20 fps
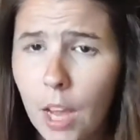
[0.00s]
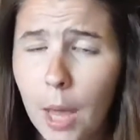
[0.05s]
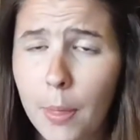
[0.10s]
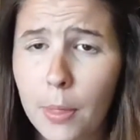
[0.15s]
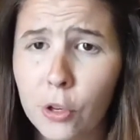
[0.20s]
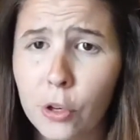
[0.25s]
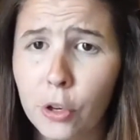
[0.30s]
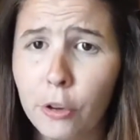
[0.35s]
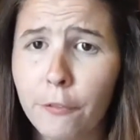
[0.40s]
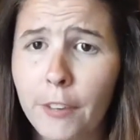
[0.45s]

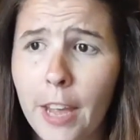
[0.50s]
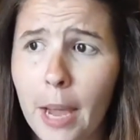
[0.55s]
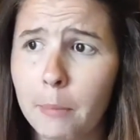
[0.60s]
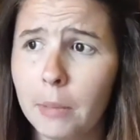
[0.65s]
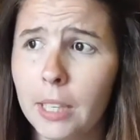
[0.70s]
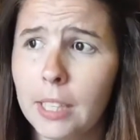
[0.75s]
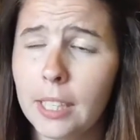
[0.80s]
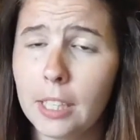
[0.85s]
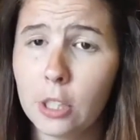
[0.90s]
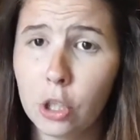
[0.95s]
And the two
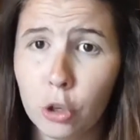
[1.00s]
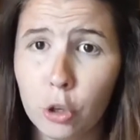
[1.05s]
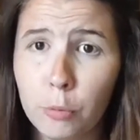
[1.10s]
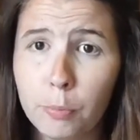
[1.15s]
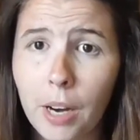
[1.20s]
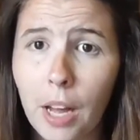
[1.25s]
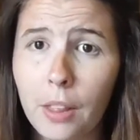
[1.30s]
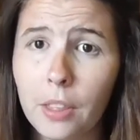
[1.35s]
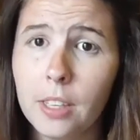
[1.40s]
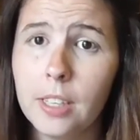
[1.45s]
families, there's two
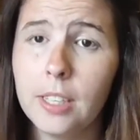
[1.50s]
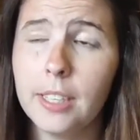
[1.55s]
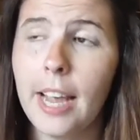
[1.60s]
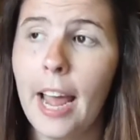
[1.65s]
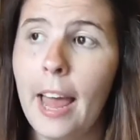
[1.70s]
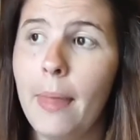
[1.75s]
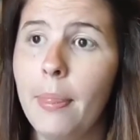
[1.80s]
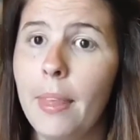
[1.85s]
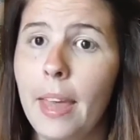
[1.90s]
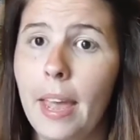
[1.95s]
brothers
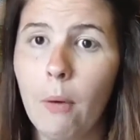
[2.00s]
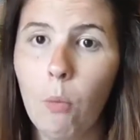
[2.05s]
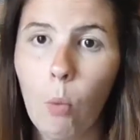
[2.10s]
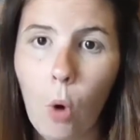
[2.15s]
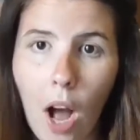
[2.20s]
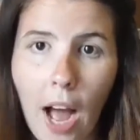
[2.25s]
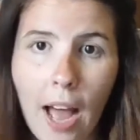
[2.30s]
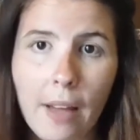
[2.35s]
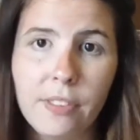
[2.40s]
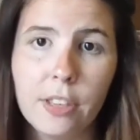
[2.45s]
and their
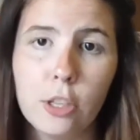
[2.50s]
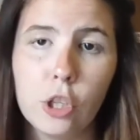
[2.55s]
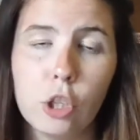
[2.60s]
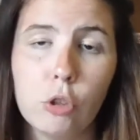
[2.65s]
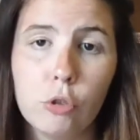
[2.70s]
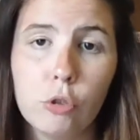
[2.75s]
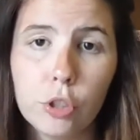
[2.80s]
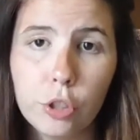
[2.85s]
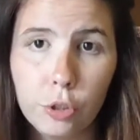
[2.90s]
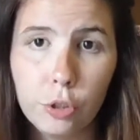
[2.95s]
wives and
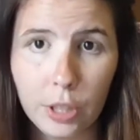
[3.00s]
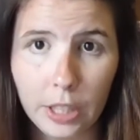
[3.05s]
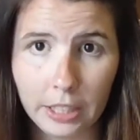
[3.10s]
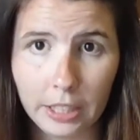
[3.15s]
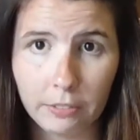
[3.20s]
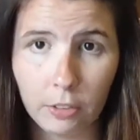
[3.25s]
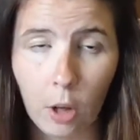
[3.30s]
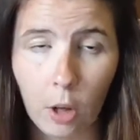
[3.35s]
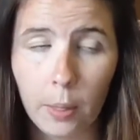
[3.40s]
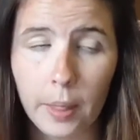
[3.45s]
children who
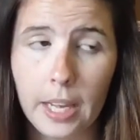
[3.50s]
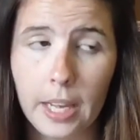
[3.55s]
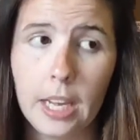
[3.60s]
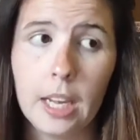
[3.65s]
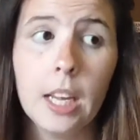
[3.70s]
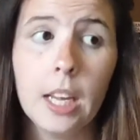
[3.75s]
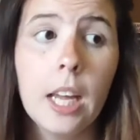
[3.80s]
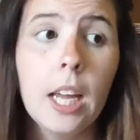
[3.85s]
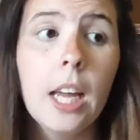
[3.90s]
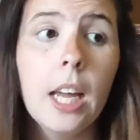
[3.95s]
live on
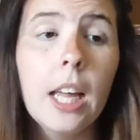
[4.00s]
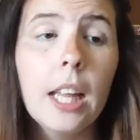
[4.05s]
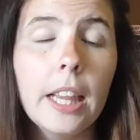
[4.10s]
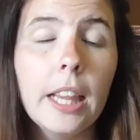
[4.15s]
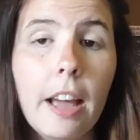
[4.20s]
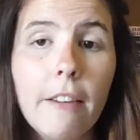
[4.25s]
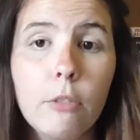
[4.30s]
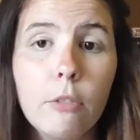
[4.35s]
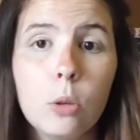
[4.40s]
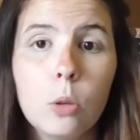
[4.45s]
the
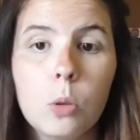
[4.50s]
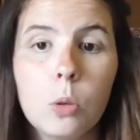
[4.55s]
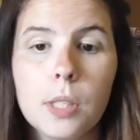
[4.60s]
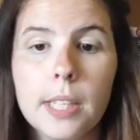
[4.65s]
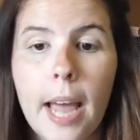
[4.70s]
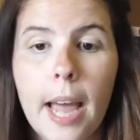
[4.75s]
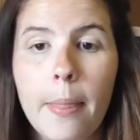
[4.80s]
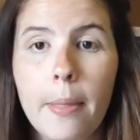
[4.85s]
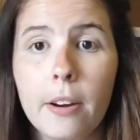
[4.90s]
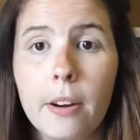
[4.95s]

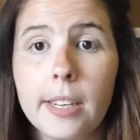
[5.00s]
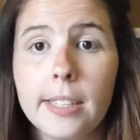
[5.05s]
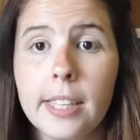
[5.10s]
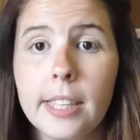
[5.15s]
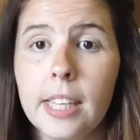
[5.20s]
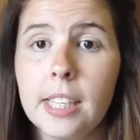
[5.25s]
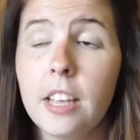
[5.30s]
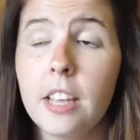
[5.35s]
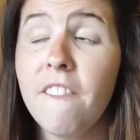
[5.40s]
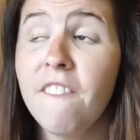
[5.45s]
levels, and there is
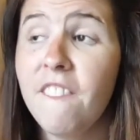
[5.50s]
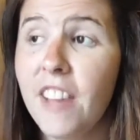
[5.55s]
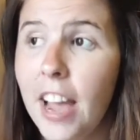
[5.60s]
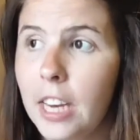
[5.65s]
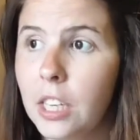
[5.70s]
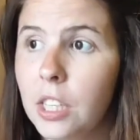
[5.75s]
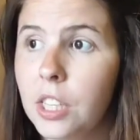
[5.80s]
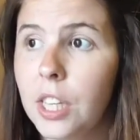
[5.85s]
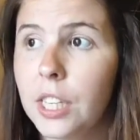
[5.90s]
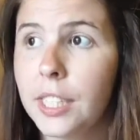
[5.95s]
this
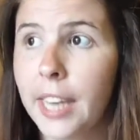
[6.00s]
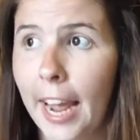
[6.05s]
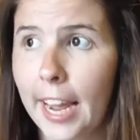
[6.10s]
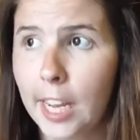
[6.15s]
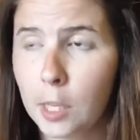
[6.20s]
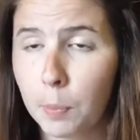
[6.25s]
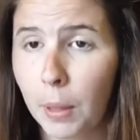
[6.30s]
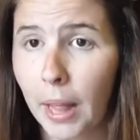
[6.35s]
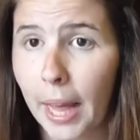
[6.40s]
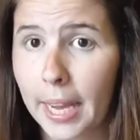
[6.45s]
event that
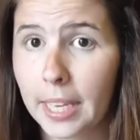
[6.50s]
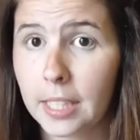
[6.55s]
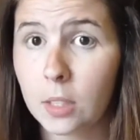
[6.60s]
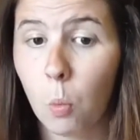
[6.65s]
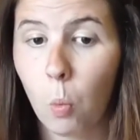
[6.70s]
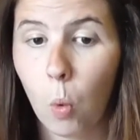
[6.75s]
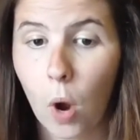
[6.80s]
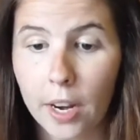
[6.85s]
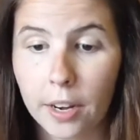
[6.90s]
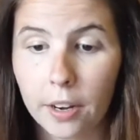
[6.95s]
takes
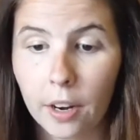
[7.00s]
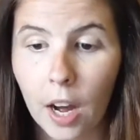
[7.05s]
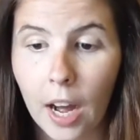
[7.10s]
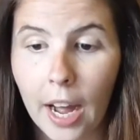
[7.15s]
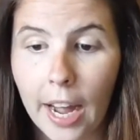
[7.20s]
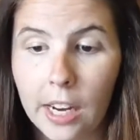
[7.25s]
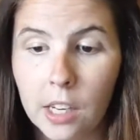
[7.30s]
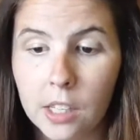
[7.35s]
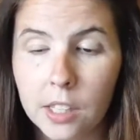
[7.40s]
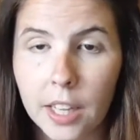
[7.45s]
place one
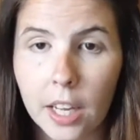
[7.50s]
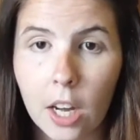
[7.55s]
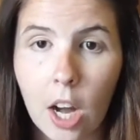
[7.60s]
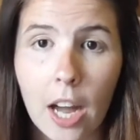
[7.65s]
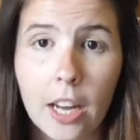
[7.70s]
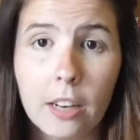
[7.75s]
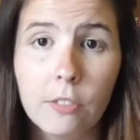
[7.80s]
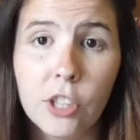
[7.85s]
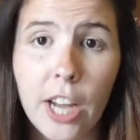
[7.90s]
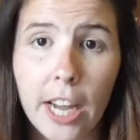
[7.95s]
night that
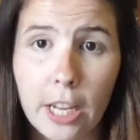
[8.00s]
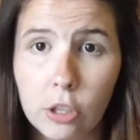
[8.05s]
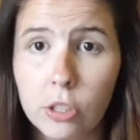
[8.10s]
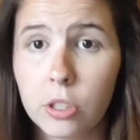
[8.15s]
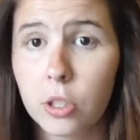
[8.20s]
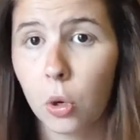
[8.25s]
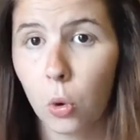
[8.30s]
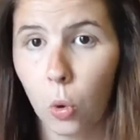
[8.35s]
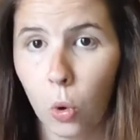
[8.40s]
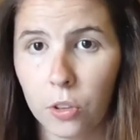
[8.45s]
kind of
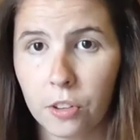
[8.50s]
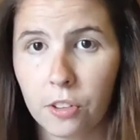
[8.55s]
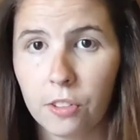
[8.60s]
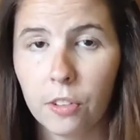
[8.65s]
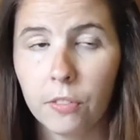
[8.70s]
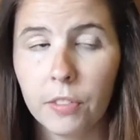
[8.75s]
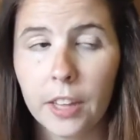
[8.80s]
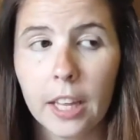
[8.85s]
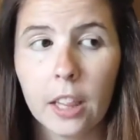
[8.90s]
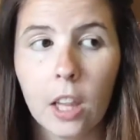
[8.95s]
changes the courses
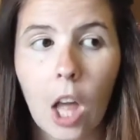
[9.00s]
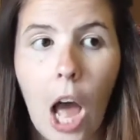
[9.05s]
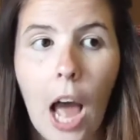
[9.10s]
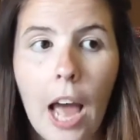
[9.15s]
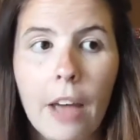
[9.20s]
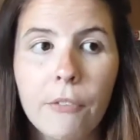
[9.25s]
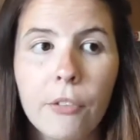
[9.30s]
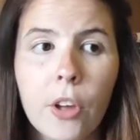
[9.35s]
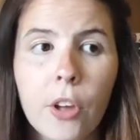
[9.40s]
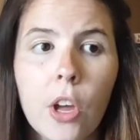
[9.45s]
of their
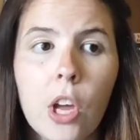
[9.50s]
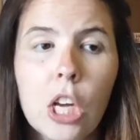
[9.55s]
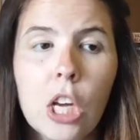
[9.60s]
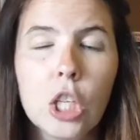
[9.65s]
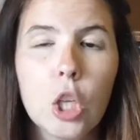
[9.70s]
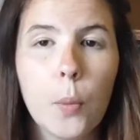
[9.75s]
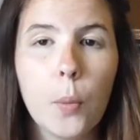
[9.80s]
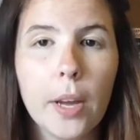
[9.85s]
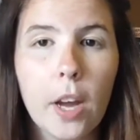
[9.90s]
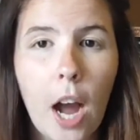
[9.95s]
lives.
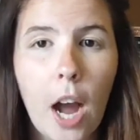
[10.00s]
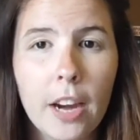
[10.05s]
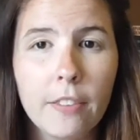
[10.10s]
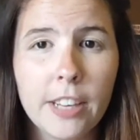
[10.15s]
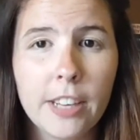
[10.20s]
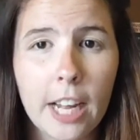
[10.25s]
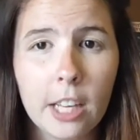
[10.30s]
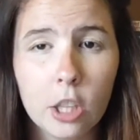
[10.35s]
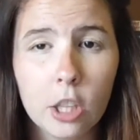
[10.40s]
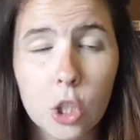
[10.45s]
So we kind
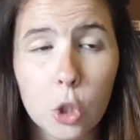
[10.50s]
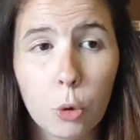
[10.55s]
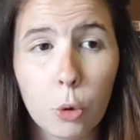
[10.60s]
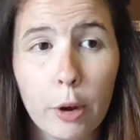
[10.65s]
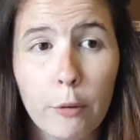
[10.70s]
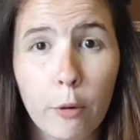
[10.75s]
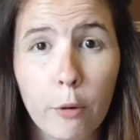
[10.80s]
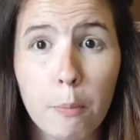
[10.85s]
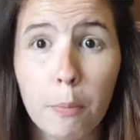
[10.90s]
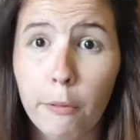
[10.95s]
of take the
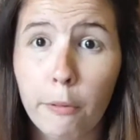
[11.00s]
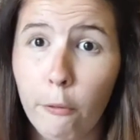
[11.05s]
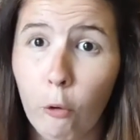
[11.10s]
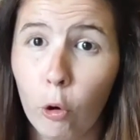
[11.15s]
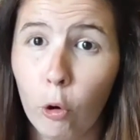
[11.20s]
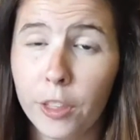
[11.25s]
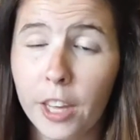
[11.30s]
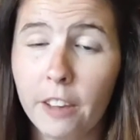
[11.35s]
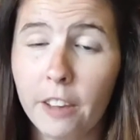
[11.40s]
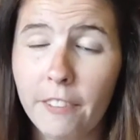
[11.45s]
story from
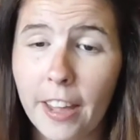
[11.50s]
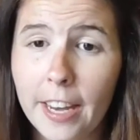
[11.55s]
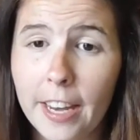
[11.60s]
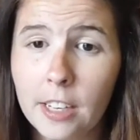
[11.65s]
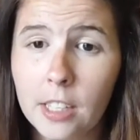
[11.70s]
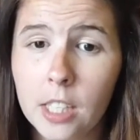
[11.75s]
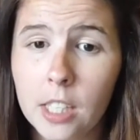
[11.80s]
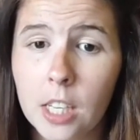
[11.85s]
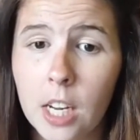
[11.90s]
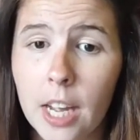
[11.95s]
before the
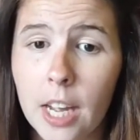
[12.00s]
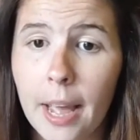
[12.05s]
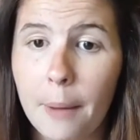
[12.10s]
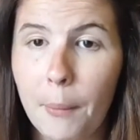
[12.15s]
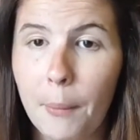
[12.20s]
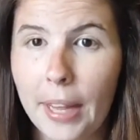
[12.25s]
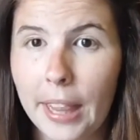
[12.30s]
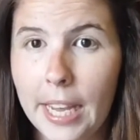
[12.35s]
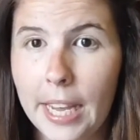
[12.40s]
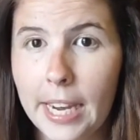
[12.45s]
event,
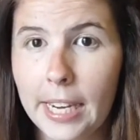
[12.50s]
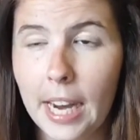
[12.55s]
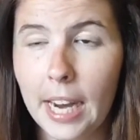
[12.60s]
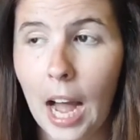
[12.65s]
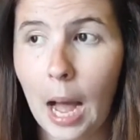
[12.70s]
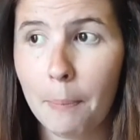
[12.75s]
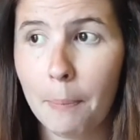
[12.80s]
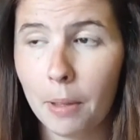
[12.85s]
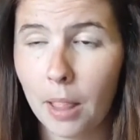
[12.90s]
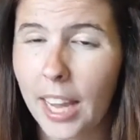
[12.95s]
and we lead
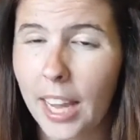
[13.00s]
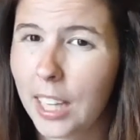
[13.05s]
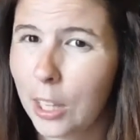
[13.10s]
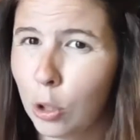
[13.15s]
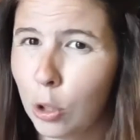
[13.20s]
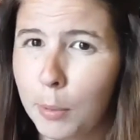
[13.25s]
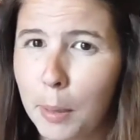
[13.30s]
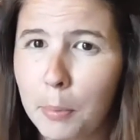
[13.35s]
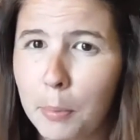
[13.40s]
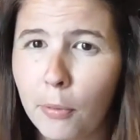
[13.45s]
up, like a
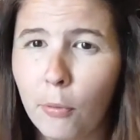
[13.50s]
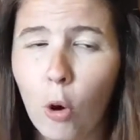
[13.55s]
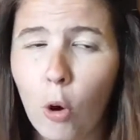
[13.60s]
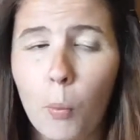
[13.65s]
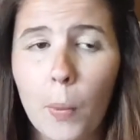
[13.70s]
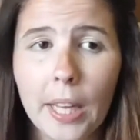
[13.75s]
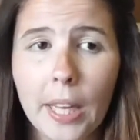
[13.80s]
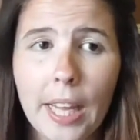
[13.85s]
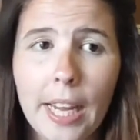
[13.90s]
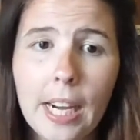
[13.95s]
little bit
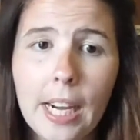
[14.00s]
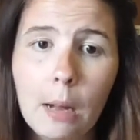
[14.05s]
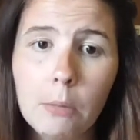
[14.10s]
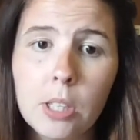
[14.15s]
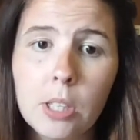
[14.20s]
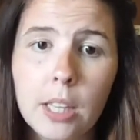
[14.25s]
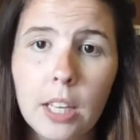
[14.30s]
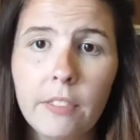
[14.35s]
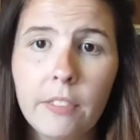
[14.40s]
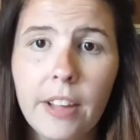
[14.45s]
before, and we lead up
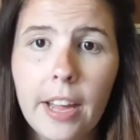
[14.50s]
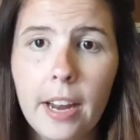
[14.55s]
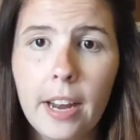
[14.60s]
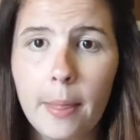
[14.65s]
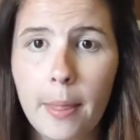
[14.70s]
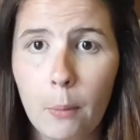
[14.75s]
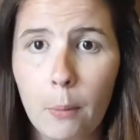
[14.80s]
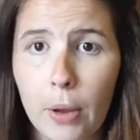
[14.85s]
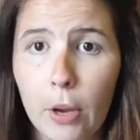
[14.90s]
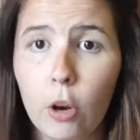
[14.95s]
to the event,
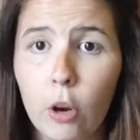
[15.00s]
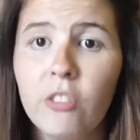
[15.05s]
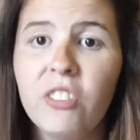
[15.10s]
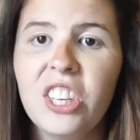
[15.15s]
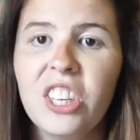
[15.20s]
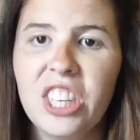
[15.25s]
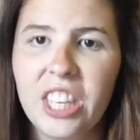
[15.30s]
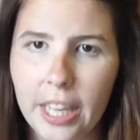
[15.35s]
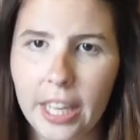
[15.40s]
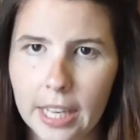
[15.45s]
and then we go
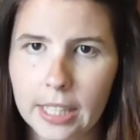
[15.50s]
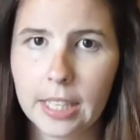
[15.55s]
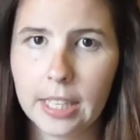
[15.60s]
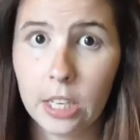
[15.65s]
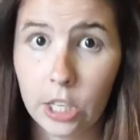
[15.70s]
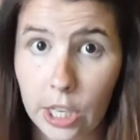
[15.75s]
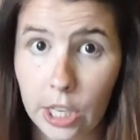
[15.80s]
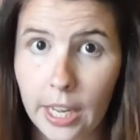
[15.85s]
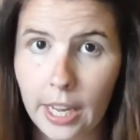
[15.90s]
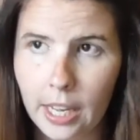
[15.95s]
for years
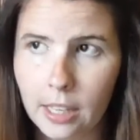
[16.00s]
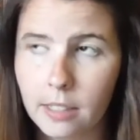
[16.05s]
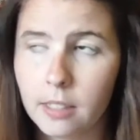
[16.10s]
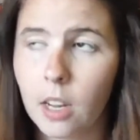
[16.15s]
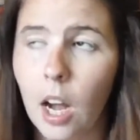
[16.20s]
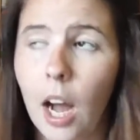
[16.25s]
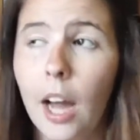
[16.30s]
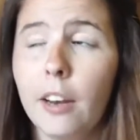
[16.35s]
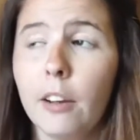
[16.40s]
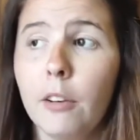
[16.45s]
and years
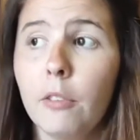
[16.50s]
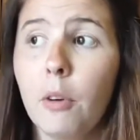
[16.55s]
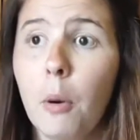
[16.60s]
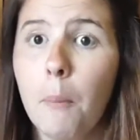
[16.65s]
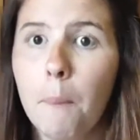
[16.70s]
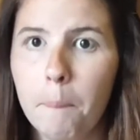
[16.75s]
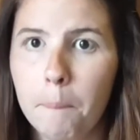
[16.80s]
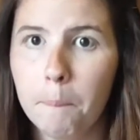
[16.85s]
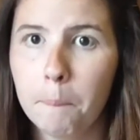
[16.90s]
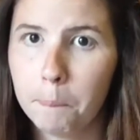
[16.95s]
kind
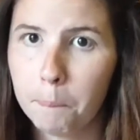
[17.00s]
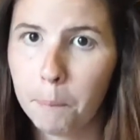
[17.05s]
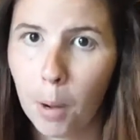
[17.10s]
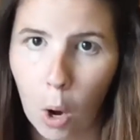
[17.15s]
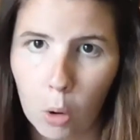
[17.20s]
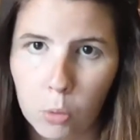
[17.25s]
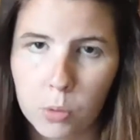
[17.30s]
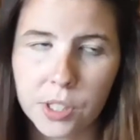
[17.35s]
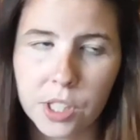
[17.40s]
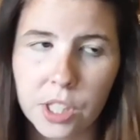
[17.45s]
of
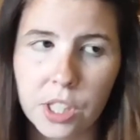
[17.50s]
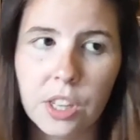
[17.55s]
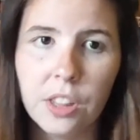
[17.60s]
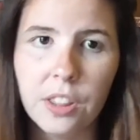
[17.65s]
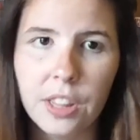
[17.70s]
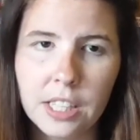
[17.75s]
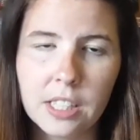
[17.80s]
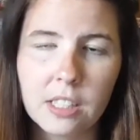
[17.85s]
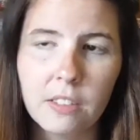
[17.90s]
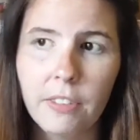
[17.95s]
post
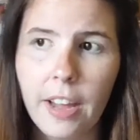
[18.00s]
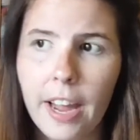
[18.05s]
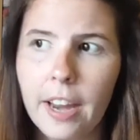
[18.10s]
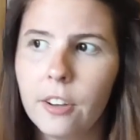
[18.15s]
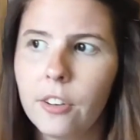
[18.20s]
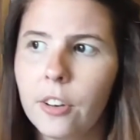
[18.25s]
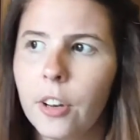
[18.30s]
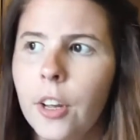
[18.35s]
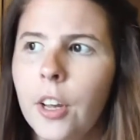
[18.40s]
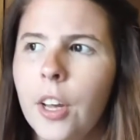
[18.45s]
this
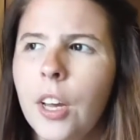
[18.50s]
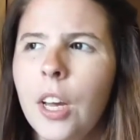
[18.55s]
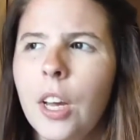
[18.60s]
event.